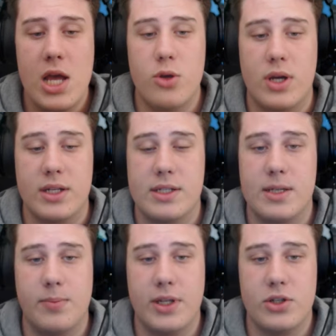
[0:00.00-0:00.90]
You can
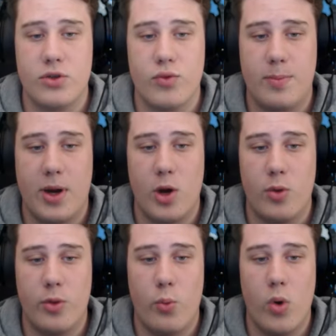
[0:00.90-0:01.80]
simply just repair it
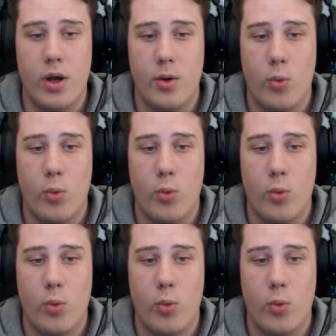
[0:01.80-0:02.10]
with one